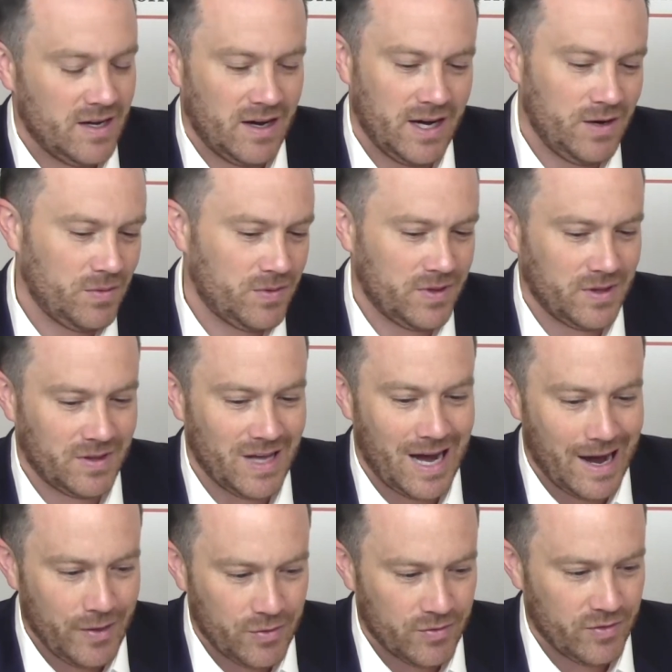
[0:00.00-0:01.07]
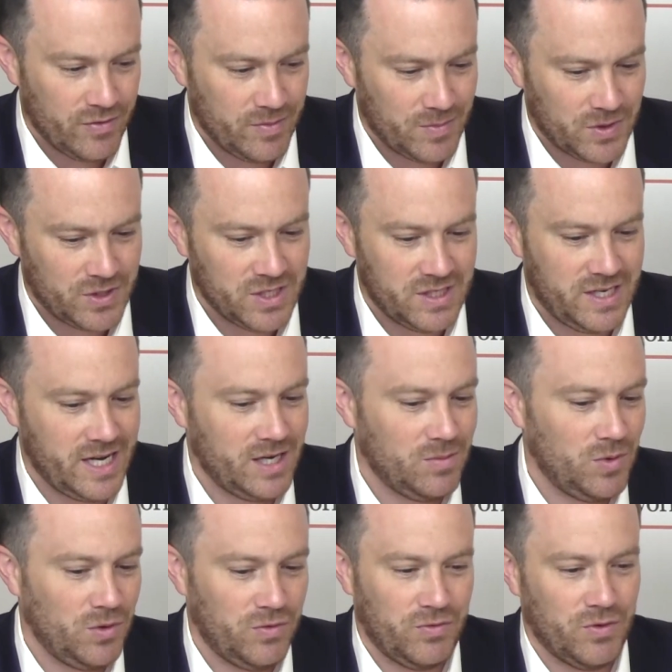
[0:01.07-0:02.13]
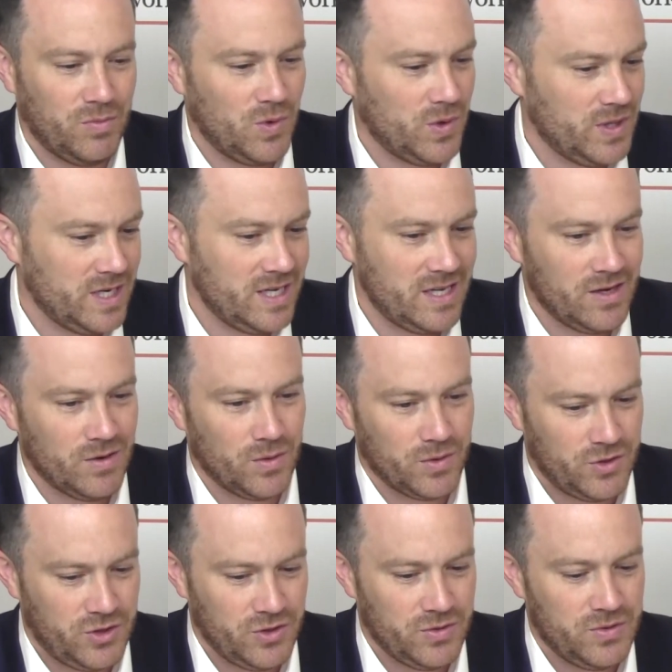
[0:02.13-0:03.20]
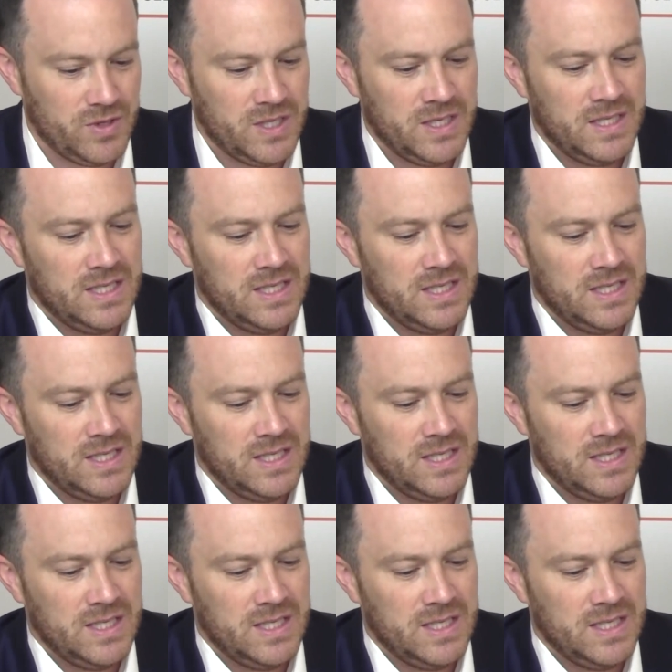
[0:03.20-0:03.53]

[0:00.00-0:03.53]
I don't think either of them are sustainable for more than a year or two.